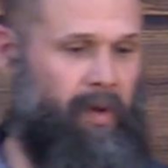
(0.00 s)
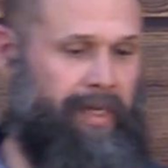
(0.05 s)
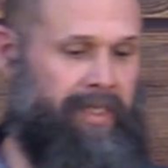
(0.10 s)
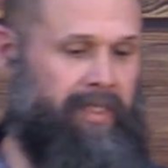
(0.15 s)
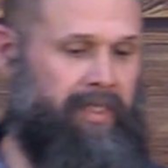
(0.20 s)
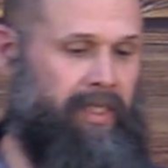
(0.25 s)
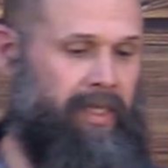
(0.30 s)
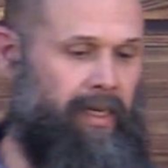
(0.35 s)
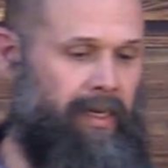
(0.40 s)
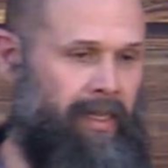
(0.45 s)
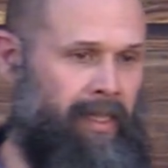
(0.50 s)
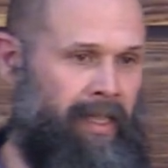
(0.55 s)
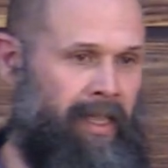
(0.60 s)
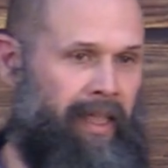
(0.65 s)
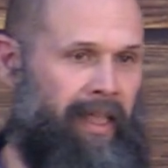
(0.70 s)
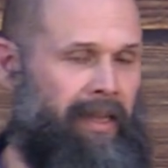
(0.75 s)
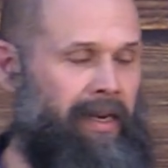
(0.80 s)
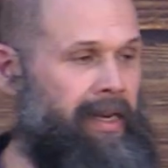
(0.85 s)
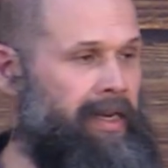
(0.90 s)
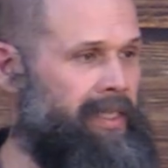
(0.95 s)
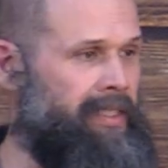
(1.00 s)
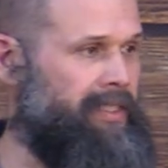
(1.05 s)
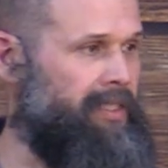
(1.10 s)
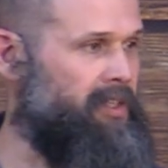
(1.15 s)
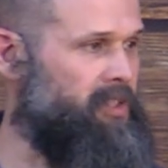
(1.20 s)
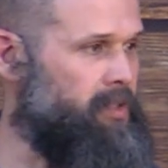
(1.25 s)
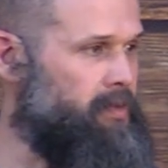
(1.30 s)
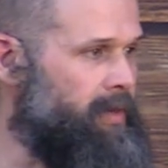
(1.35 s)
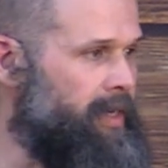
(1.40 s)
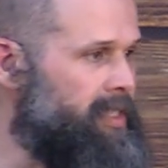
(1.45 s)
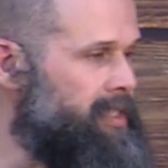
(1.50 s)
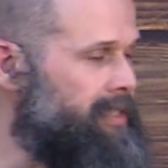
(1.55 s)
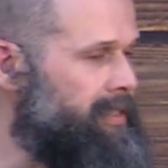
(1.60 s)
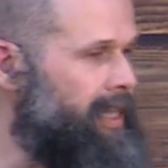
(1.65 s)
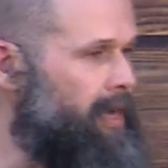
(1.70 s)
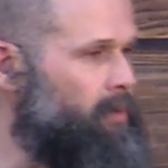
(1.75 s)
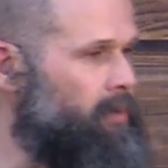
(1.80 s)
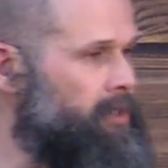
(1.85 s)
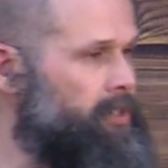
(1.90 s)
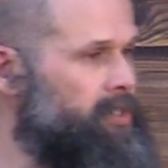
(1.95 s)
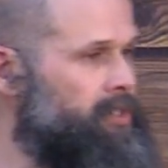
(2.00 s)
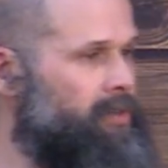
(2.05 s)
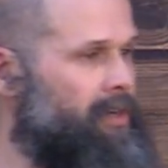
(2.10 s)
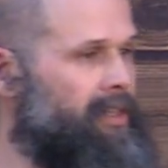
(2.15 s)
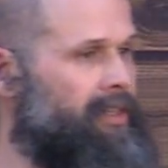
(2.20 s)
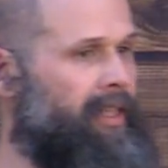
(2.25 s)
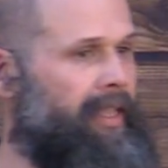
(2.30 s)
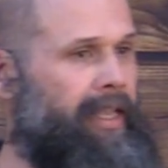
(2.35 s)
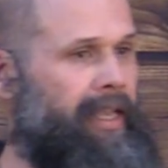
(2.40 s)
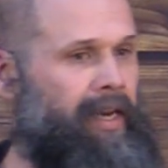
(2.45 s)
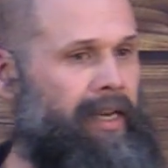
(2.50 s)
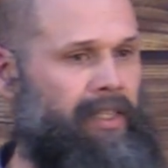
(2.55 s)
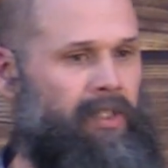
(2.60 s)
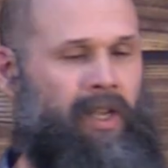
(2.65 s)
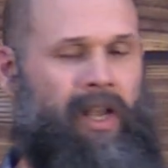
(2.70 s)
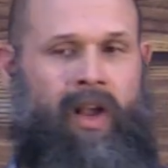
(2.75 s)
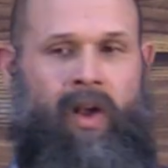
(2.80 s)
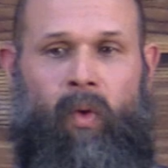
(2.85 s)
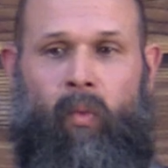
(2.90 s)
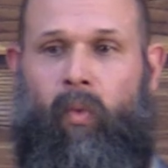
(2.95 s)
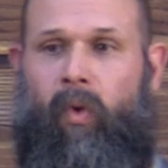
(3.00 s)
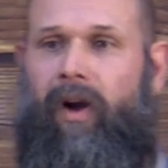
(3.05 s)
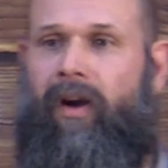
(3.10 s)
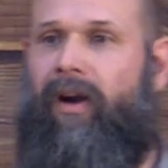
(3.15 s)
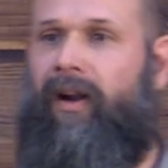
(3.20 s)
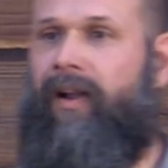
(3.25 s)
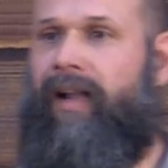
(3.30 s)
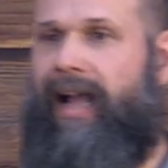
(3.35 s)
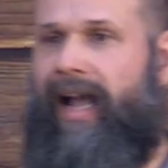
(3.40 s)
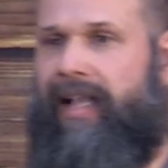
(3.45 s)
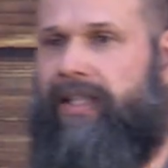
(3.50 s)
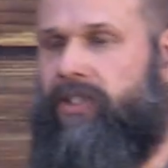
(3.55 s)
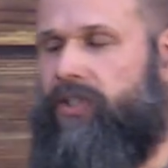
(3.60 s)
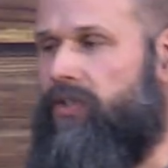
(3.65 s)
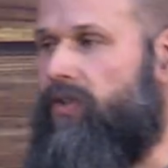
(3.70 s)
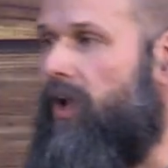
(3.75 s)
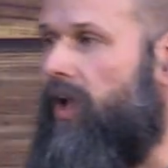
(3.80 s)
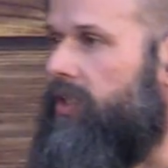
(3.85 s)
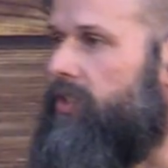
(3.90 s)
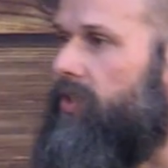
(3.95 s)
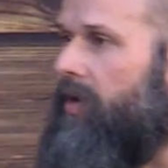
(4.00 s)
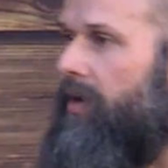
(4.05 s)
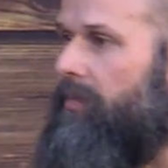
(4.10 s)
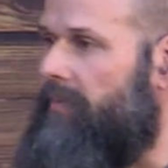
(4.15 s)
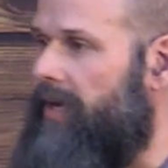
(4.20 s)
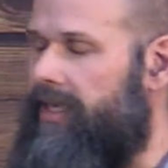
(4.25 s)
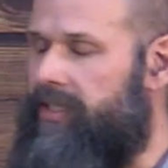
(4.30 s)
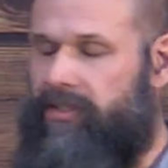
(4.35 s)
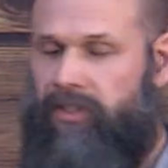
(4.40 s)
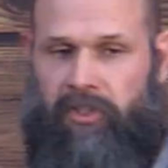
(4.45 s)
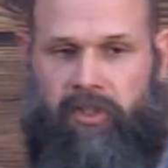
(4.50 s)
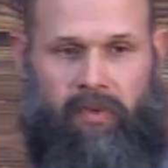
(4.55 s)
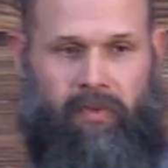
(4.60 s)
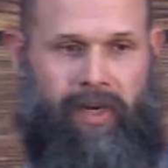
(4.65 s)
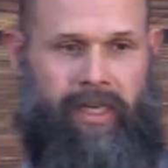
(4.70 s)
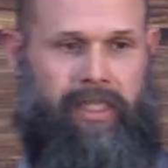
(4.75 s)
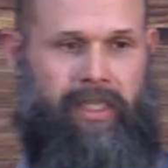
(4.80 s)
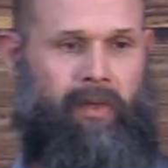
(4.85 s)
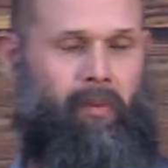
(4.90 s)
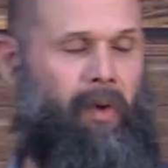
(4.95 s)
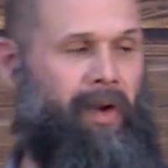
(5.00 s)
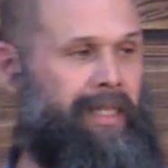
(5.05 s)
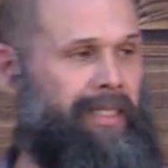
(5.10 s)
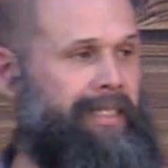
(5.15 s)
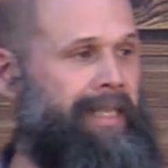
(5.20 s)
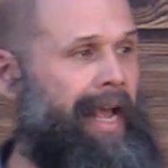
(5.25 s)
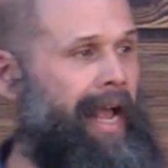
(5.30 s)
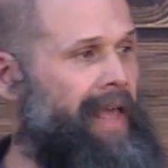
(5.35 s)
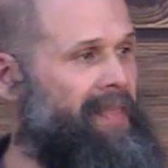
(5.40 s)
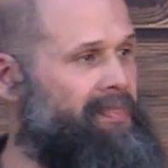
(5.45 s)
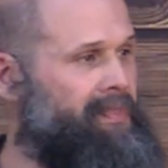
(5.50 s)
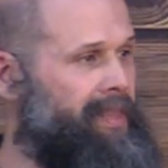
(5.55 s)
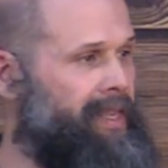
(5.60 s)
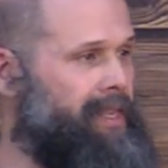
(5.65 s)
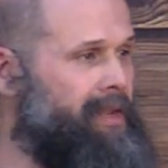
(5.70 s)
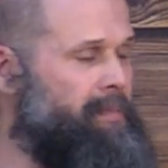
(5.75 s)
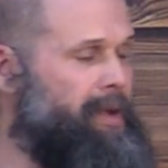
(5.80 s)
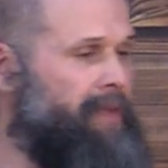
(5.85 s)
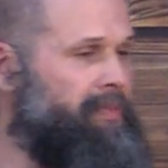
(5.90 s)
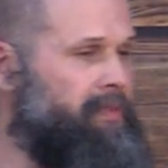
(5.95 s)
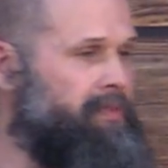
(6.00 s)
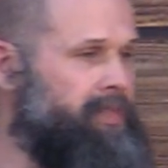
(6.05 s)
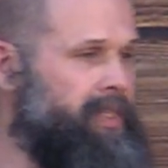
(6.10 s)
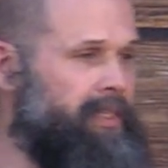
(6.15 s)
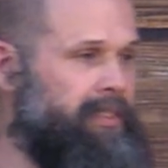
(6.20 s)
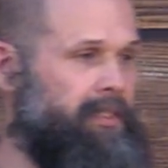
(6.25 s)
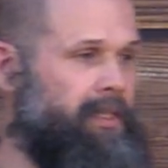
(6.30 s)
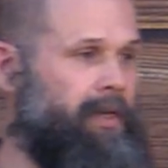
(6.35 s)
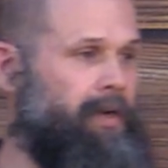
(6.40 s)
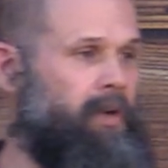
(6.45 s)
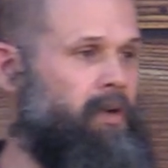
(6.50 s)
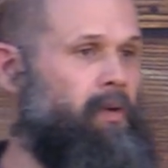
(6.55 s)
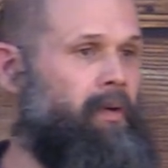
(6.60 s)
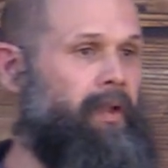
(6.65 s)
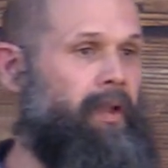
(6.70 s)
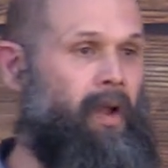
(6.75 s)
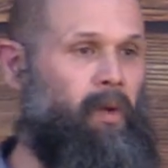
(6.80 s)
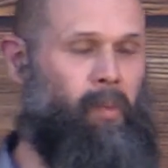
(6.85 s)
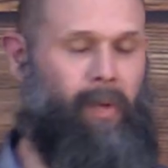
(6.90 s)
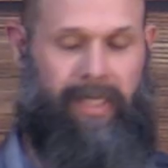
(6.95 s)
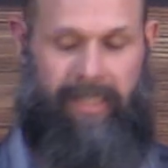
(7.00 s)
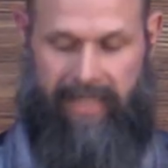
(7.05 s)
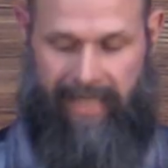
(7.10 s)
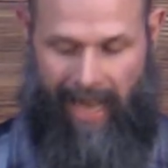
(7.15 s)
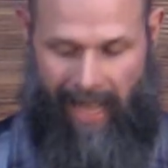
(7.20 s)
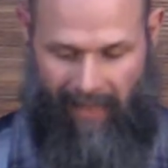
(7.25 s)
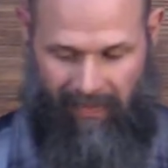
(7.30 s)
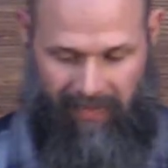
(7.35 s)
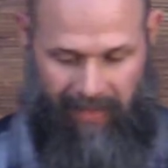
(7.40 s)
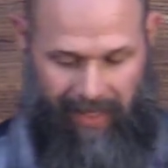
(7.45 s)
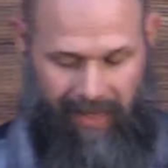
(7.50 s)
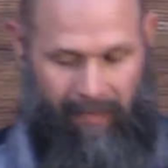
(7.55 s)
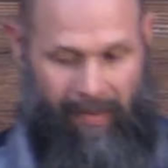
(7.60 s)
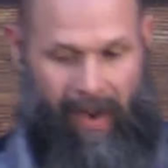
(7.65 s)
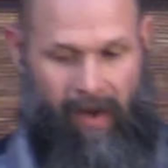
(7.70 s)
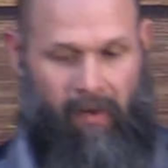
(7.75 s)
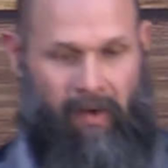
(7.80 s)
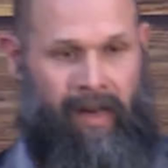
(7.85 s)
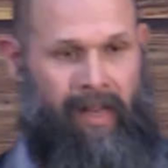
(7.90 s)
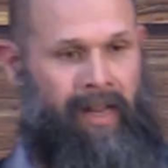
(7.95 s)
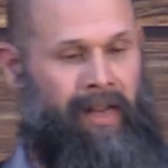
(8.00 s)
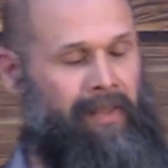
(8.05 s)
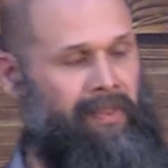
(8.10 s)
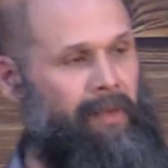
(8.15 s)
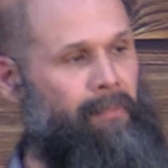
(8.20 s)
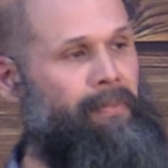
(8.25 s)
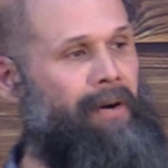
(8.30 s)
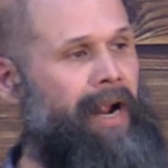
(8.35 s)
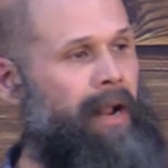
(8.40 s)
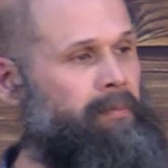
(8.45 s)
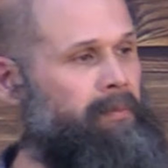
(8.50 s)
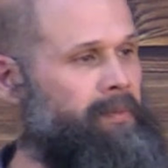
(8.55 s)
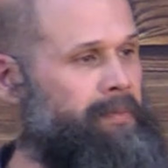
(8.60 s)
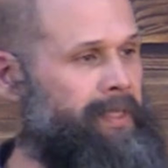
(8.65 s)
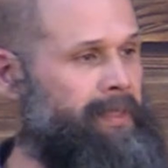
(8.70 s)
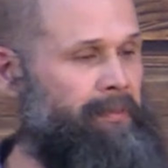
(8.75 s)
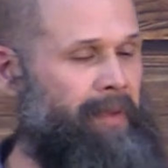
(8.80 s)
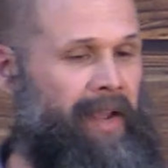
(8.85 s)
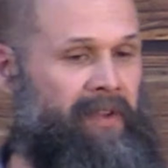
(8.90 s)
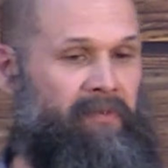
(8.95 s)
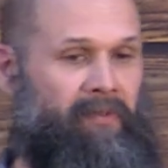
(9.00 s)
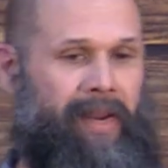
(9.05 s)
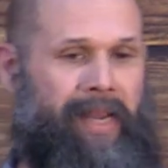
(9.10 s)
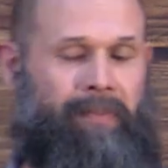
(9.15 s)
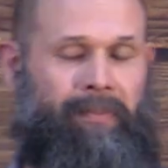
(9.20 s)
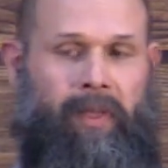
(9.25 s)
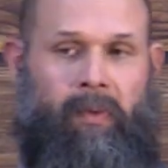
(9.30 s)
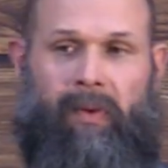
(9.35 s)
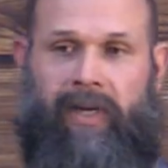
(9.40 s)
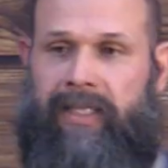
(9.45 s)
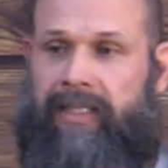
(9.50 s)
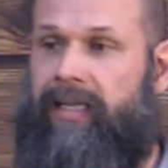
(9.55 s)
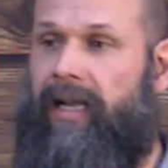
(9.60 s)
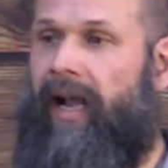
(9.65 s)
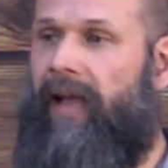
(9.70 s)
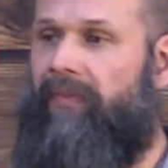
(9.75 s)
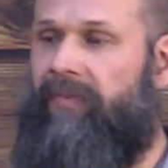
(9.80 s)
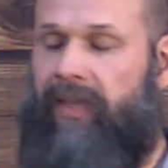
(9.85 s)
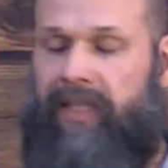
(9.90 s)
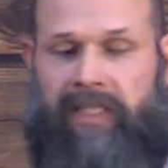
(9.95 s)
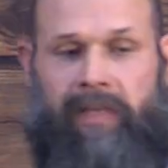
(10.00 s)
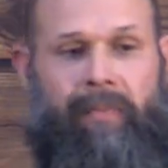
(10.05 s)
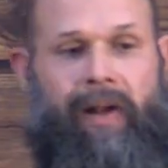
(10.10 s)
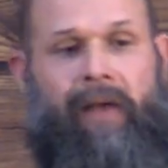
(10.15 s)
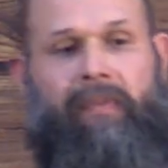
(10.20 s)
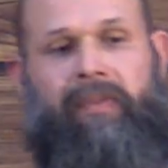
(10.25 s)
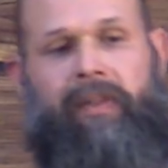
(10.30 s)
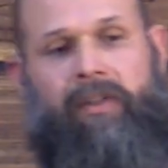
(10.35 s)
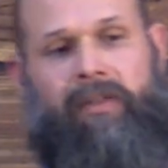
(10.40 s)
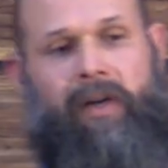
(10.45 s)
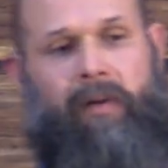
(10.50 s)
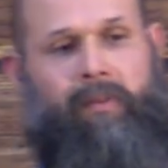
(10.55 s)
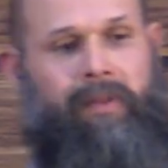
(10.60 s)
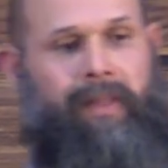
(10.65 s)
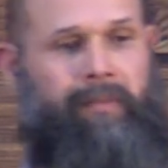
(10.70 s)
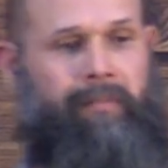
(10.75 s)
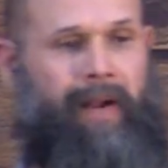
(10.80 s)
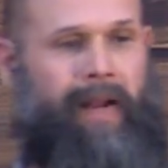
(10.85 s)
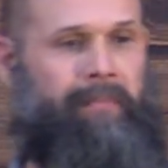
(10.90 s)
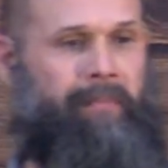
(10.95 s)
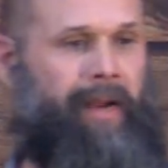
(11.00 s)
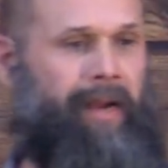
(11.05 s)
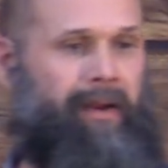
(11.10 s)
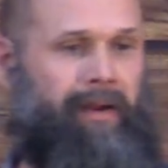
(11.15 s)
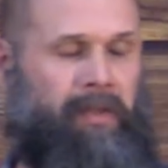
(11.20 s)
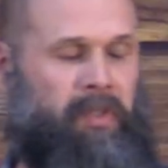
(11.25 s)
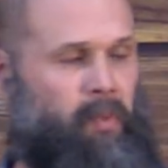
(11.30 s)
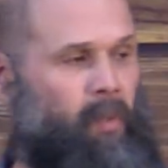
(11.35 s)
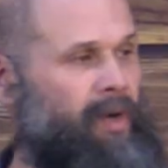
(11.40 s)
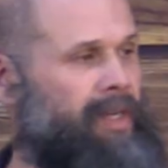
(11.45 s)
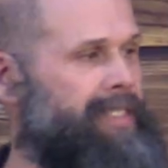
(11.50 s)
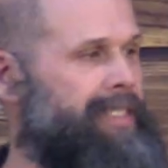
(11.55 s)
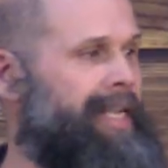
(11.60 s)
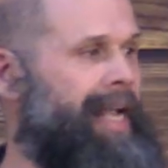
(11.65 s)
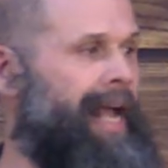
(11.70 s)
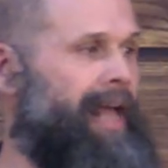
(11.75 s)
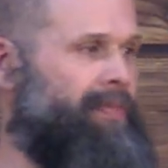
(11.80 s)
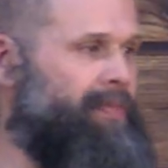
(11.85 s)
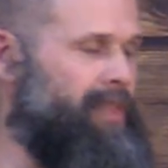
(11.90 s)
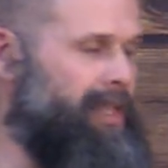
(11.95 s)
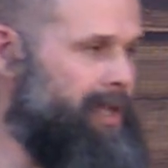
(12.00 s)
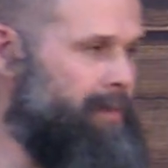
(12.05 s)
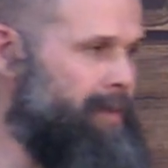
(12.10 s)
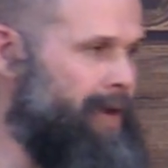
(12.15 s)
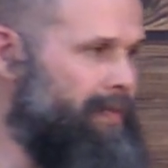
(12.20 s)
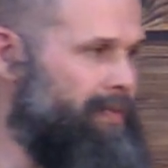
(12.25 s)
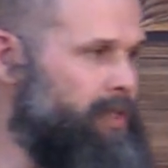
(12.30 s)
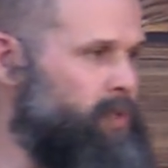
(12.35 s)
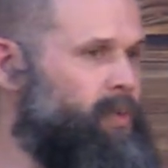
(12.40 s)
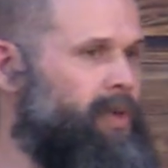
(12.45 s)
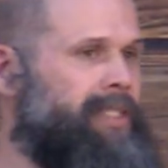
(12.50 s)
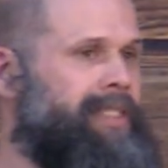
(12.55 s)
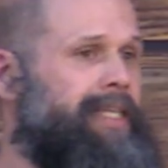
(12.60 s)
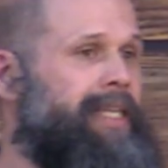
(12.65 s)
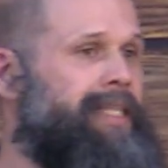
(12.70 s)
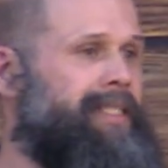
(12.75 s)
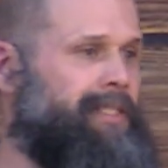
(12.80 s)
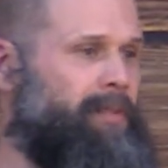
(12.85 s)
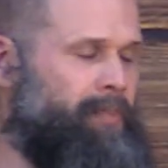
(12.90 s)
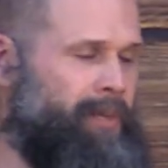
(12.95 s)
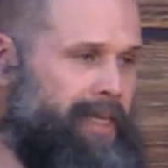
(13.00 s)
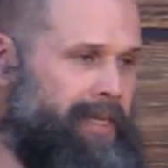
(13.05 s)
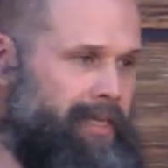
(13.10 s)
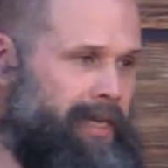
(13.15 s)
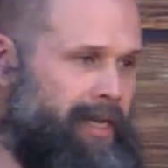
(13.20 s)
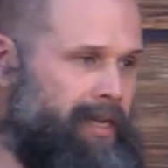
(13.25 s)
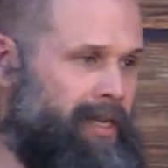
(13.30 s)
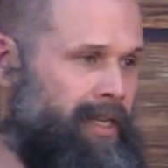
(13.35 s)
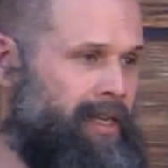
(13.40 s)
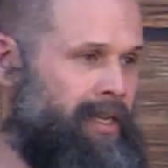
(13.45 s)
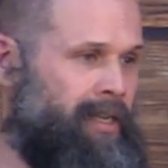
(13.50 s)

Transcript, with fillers: question in any situation that we're struggling in is, what are God's thoughts on my situation? What does God think about the things that are going on? What does God think about the problems in my family? What does God think about the trouble in my marriage? What does God think about this? What's His opinion?